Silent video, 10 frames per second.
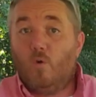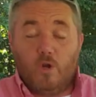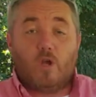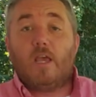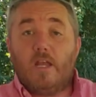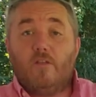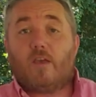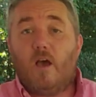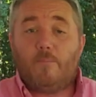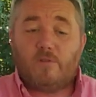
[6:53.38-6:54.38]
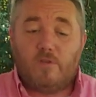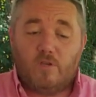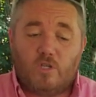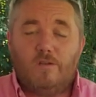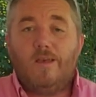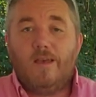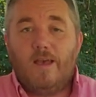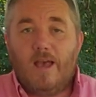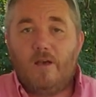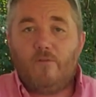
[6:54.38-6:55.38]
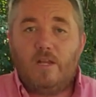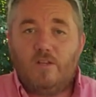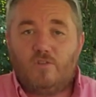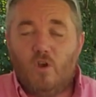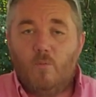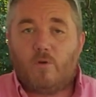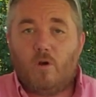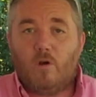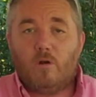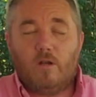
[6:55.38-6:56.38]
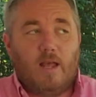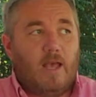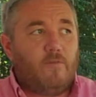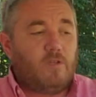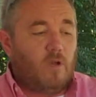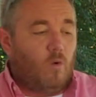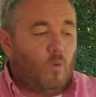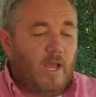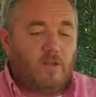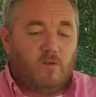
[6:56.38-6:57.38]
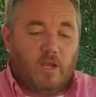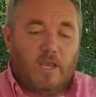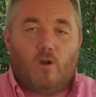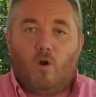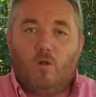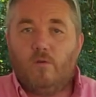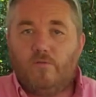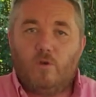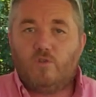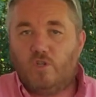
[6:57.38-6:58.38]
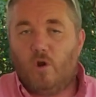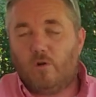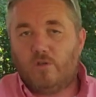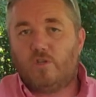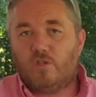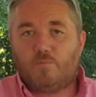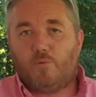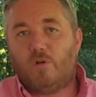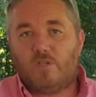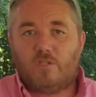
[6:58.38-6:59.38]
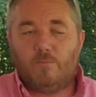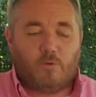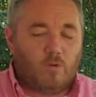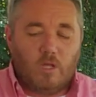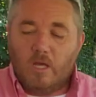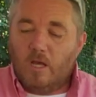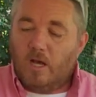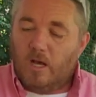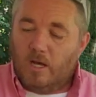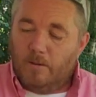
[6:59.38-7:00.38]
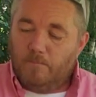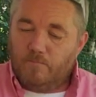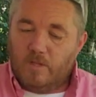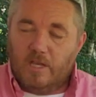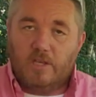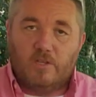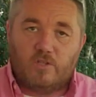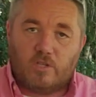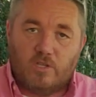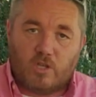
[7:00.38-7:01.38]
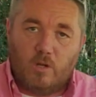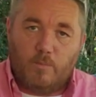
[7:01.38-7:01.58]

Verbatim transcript: or you're gonna get into competition, having a dope card and having a way to get all of those yardages pretty simple is gonna